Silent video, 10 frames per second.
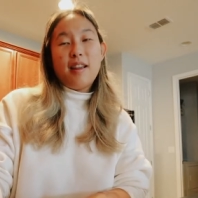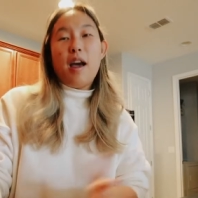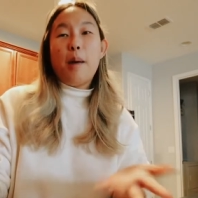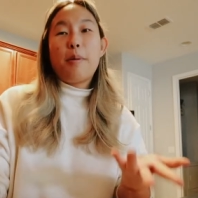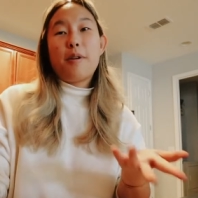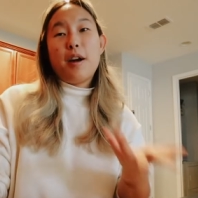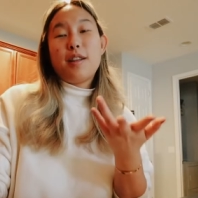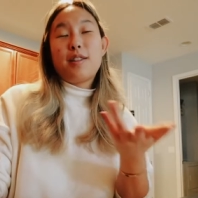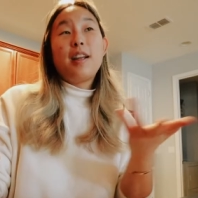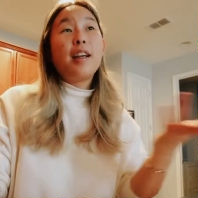I
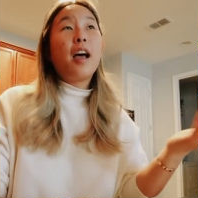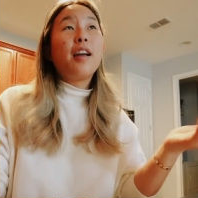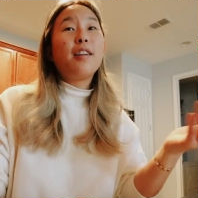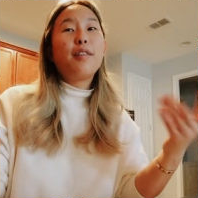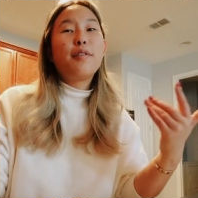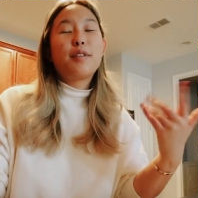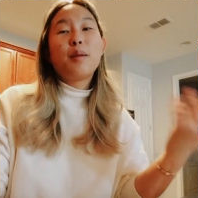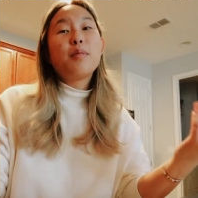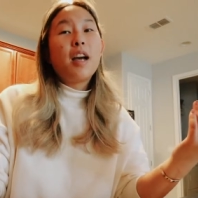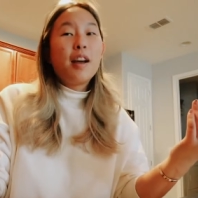procrastinate kind of
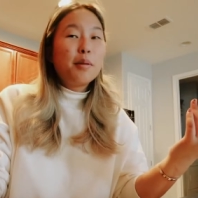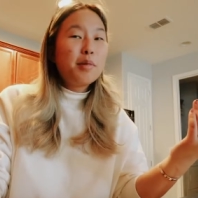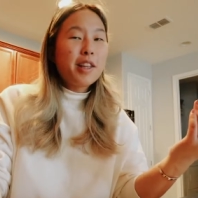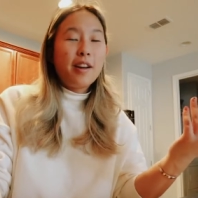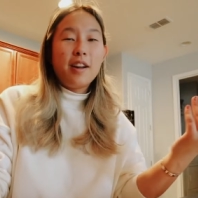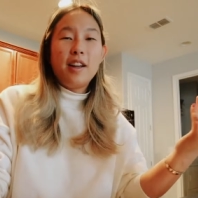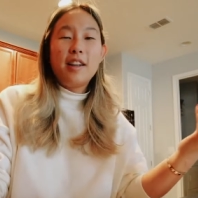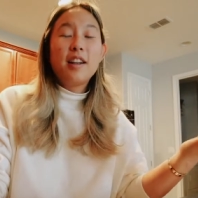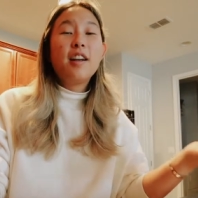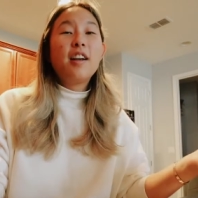sometimes
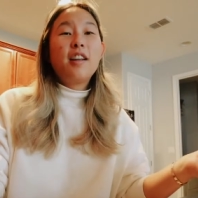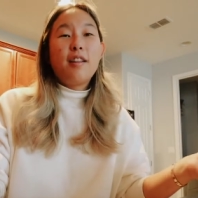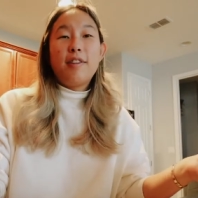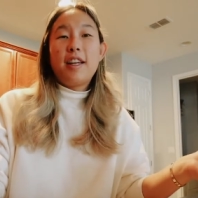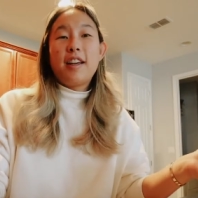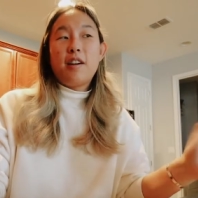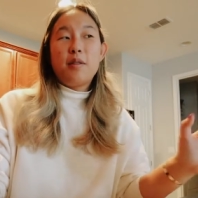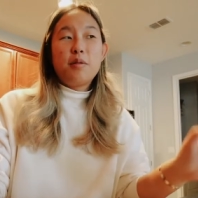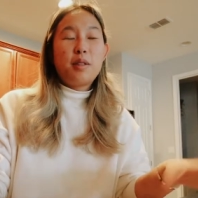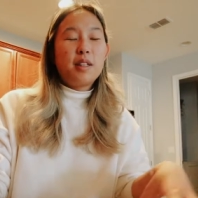on the
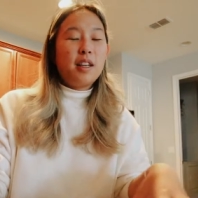videos.